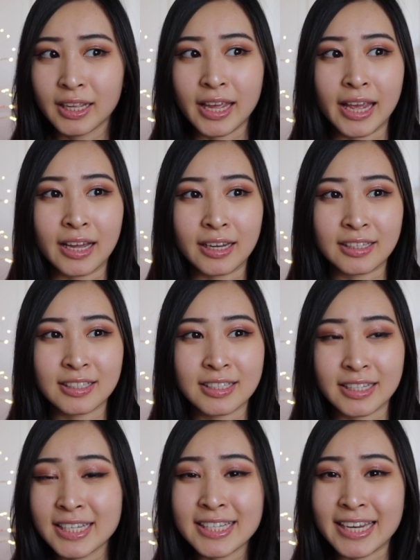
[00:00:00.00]
And
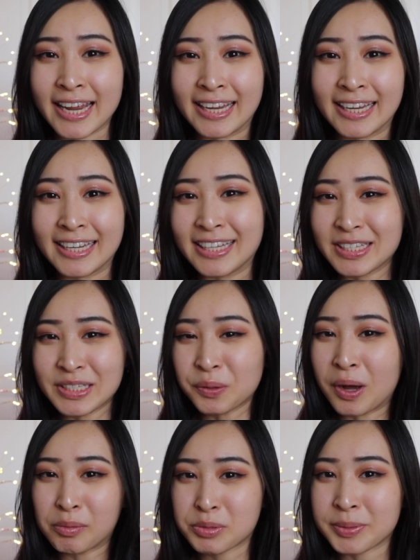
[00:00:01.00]
to this day, it still
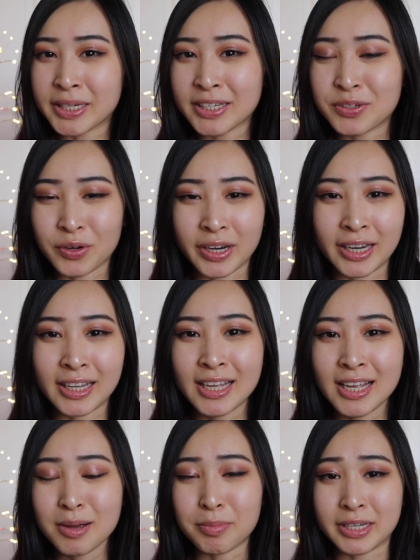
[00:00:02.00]
helps me during
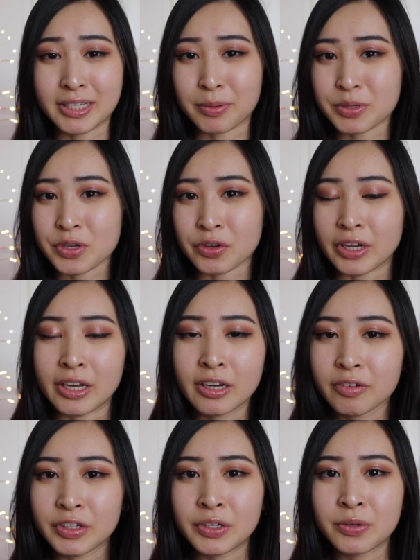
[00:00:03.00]
my cybersecurity
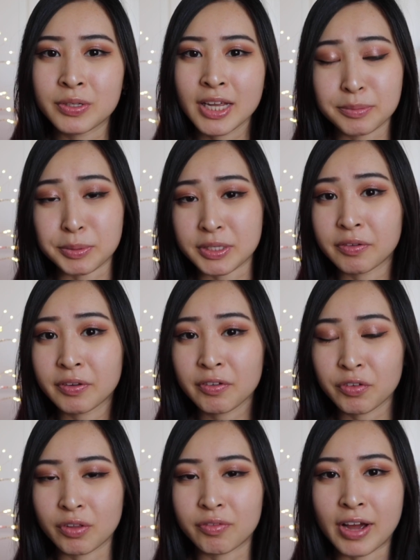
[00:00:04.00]
interviews, specifically
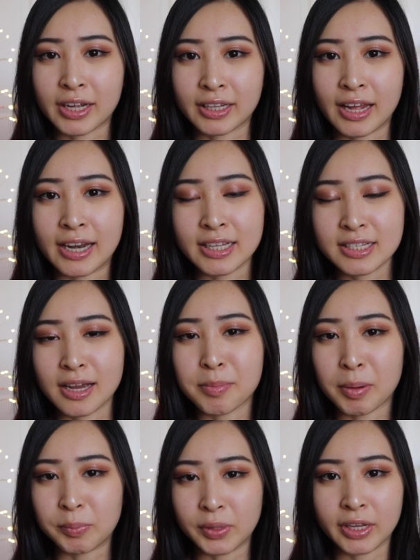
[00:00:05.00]
for the fact that anytime
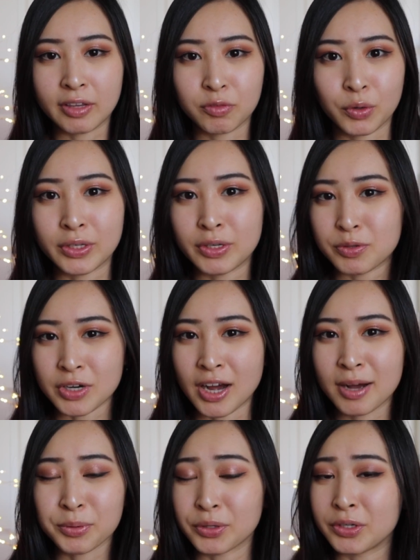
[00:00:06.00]
I'm looking for a new
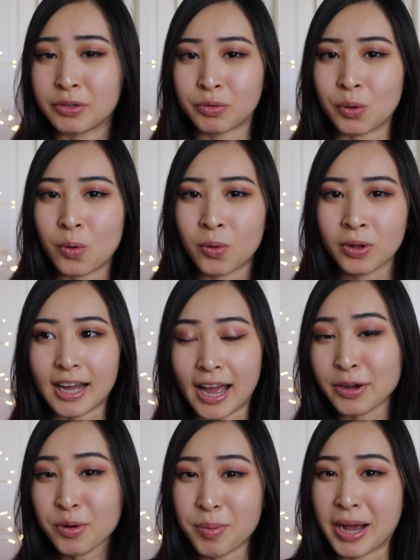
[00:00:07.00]
job or a new role,
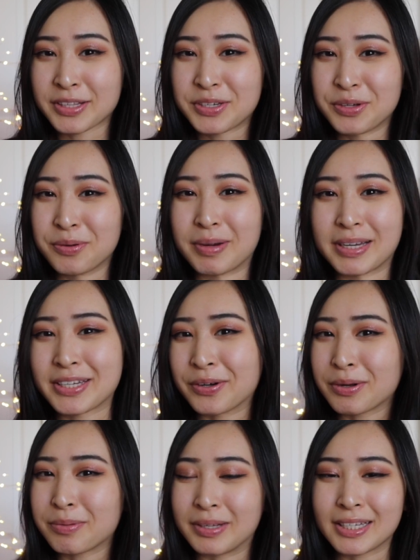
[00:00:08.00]
I go back to my
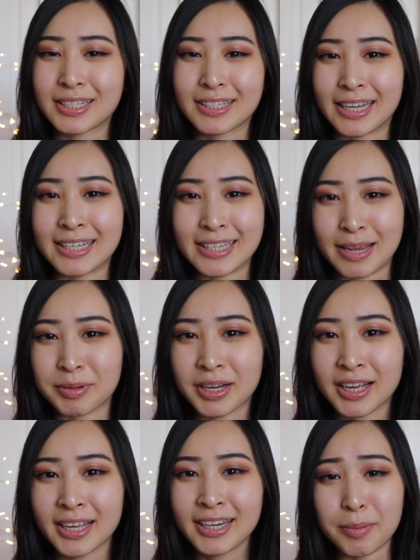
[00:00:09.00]
Security Plus exam
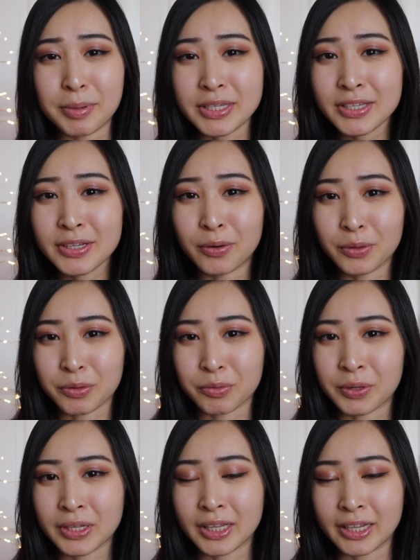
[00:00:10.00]
guide and basically go
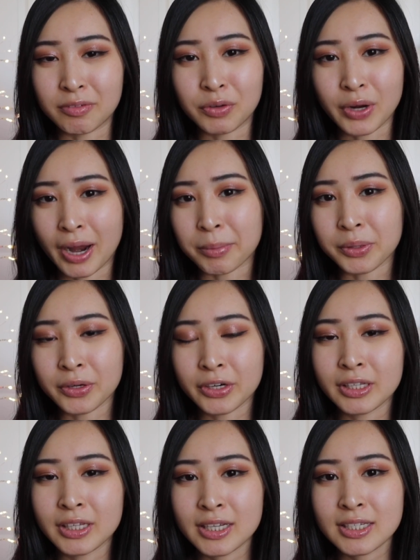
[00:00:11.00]
through it like a
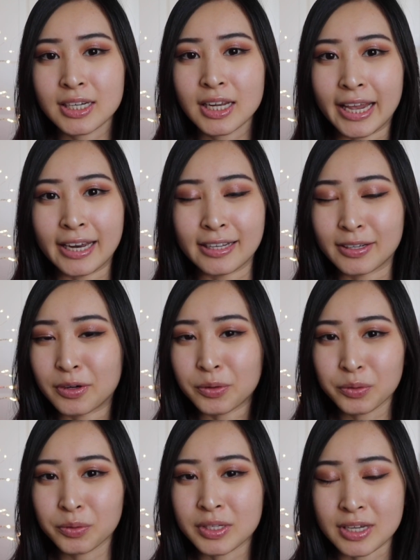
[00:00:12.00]
vocabulary list and go
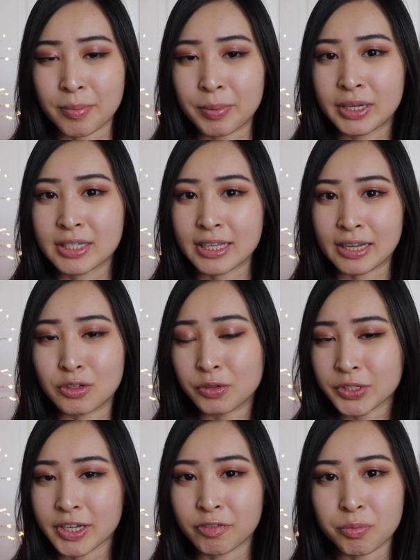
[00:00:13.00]
through the topics don't
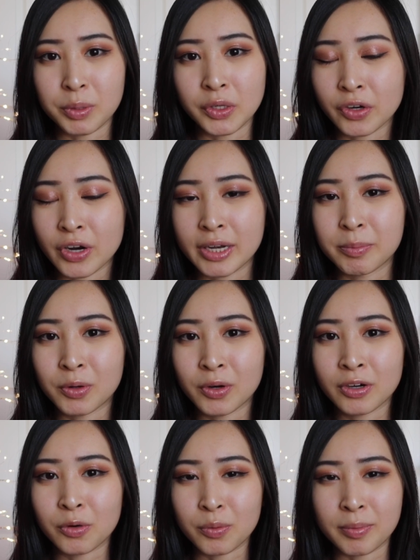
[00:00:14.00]
sound familiar
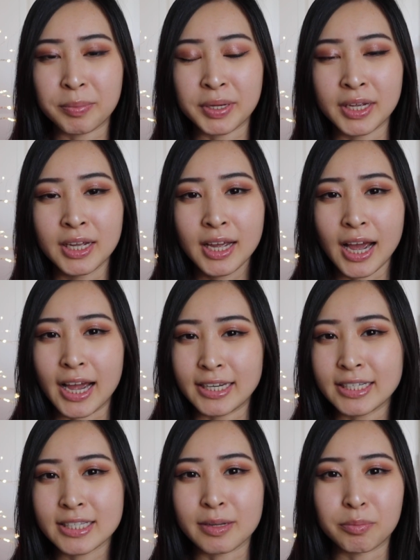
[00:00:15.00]
anymore or maybe I
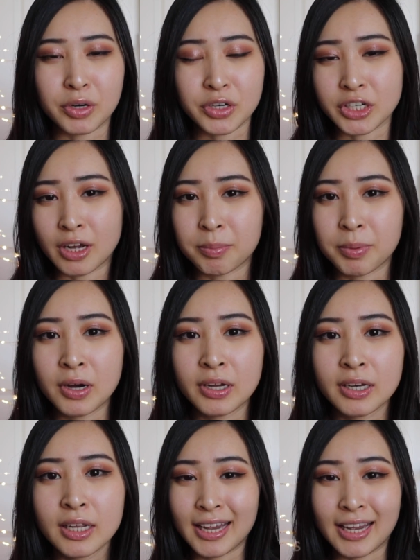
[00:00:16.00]
need some brushing up
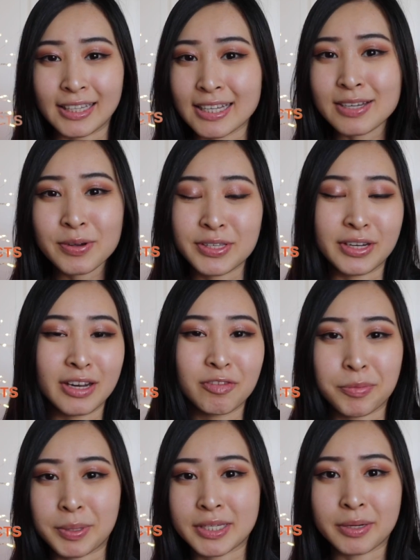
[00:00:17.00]
on. And that's how I study
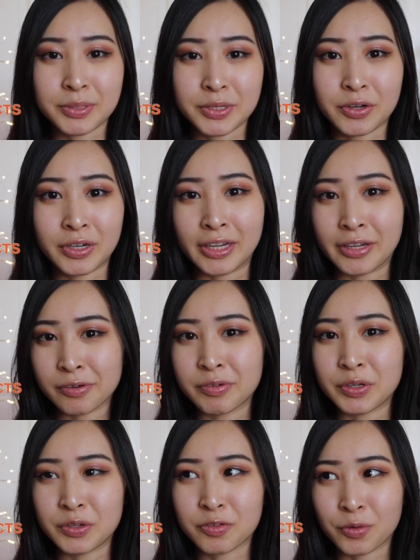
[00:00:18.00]
for my cybersecurity
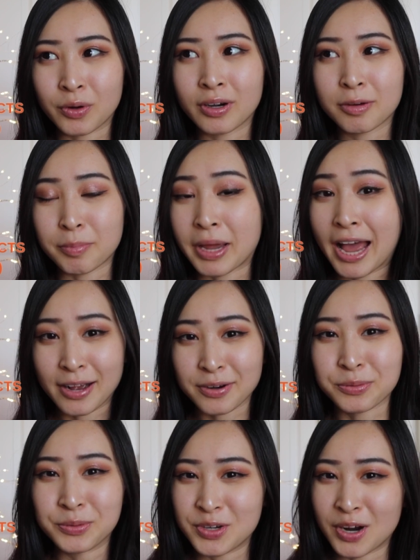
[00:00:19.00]
interviews for my
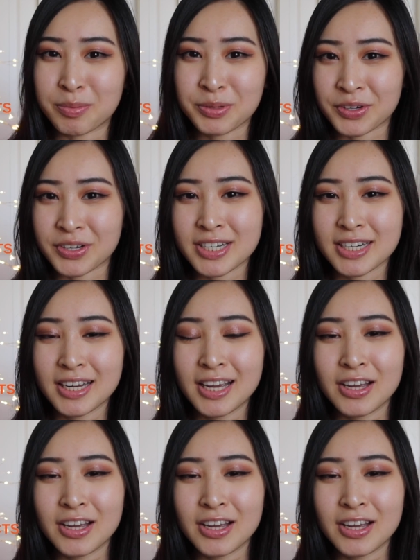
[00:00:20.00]
actual job search.